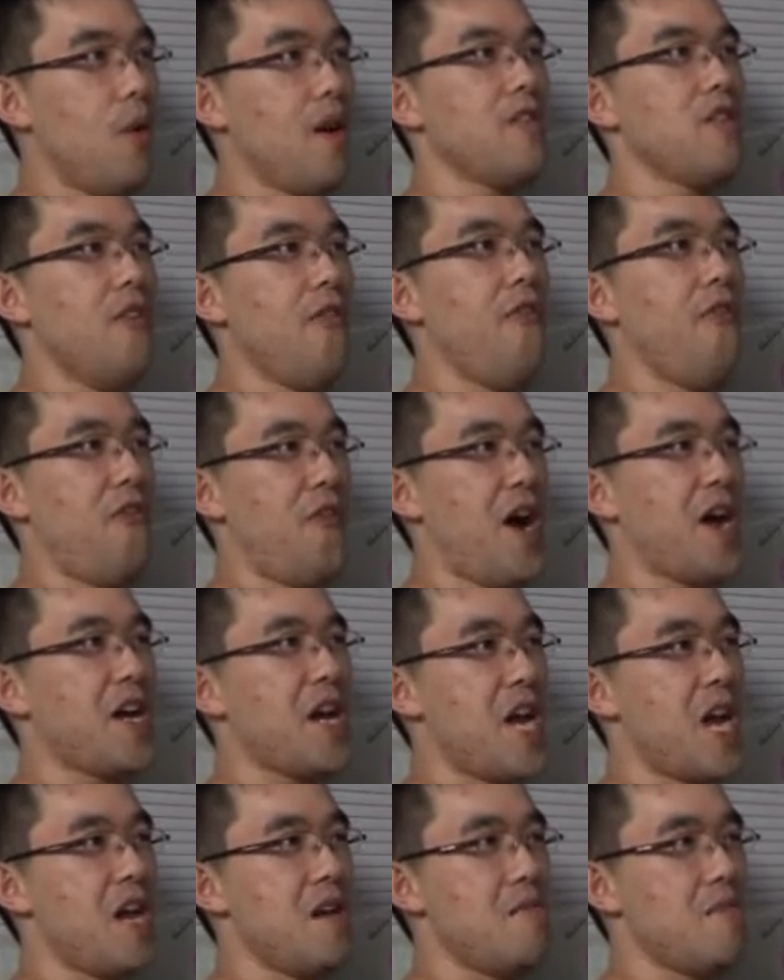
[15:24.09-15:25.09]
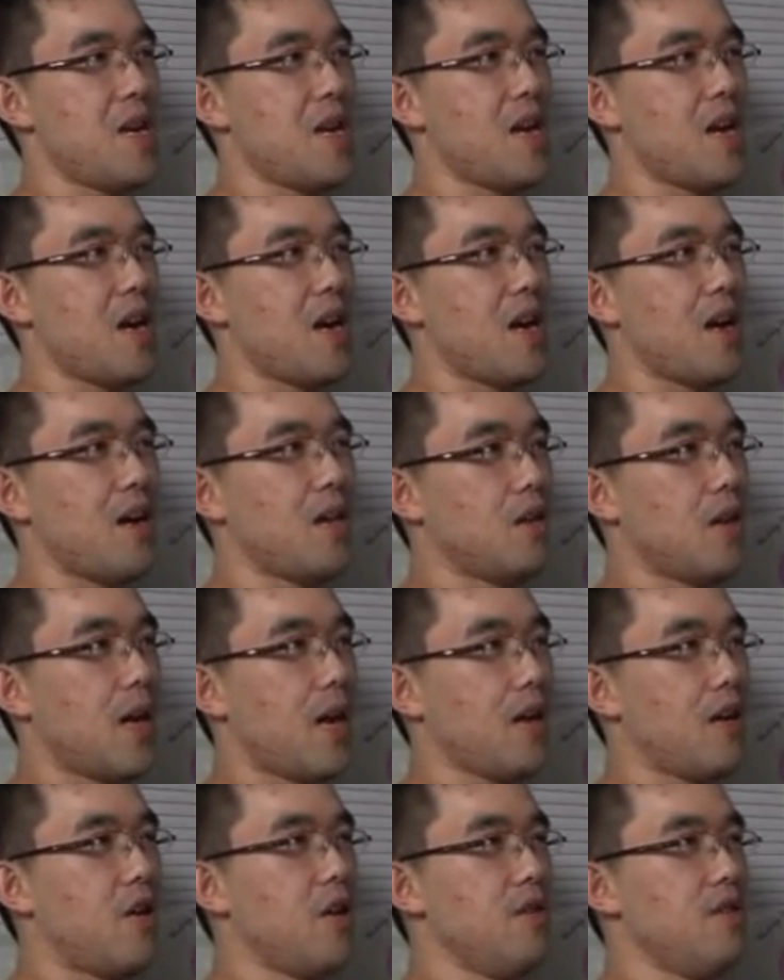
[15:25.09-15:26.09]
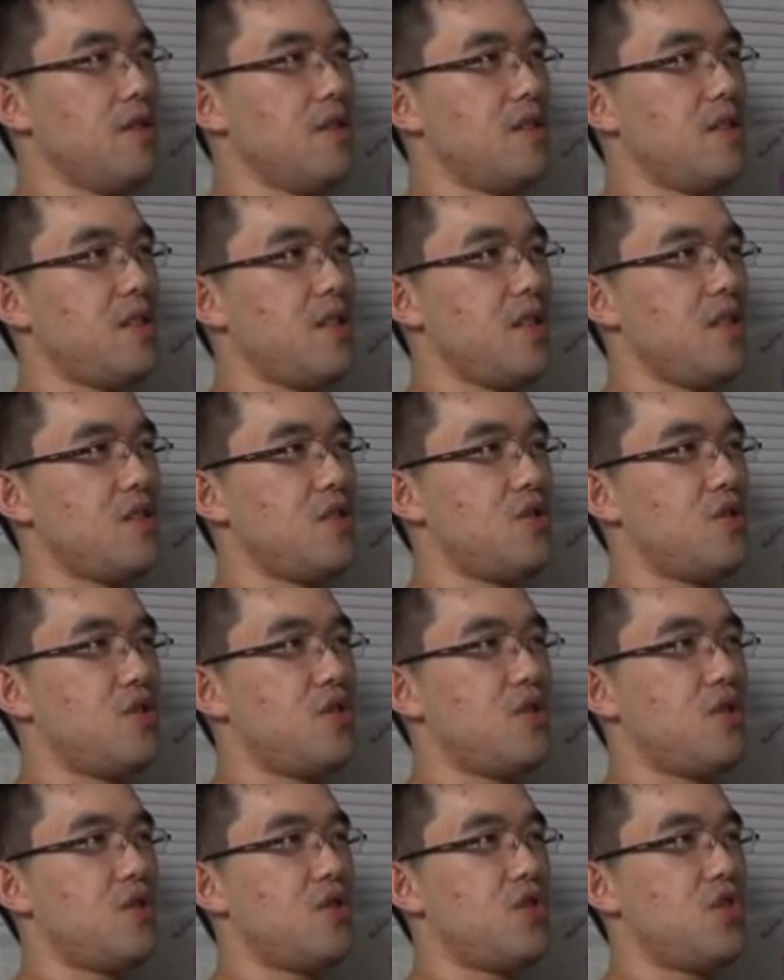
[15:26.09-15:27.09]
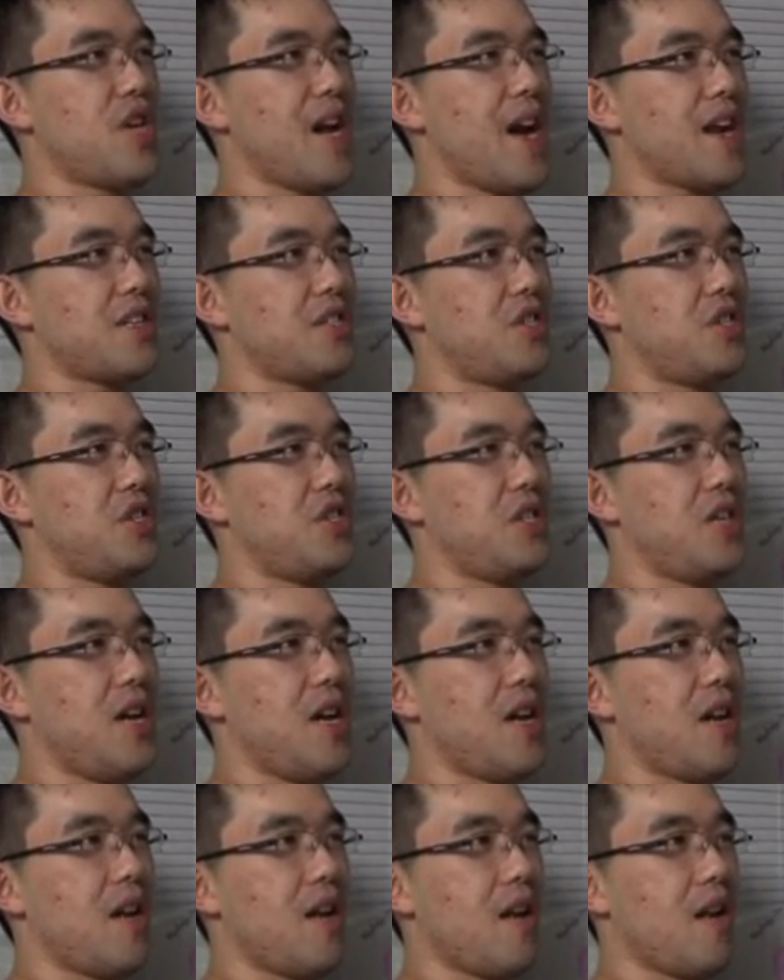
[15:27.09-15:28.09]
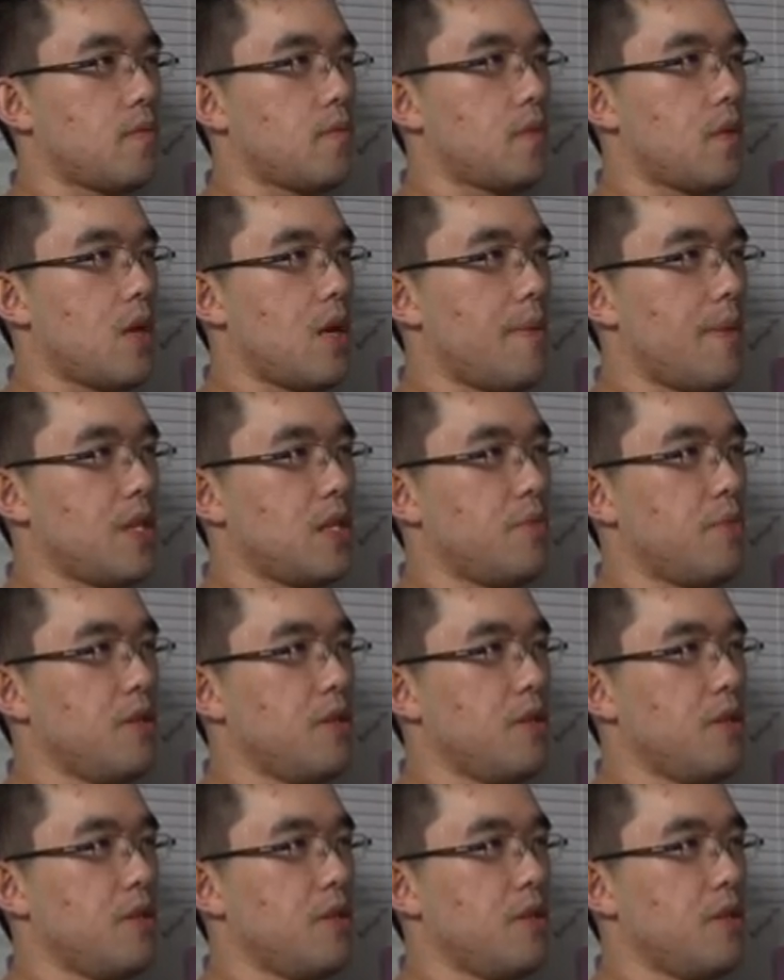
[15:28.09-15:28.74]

what the fuck hit me? I couldn't see jack shit. Am I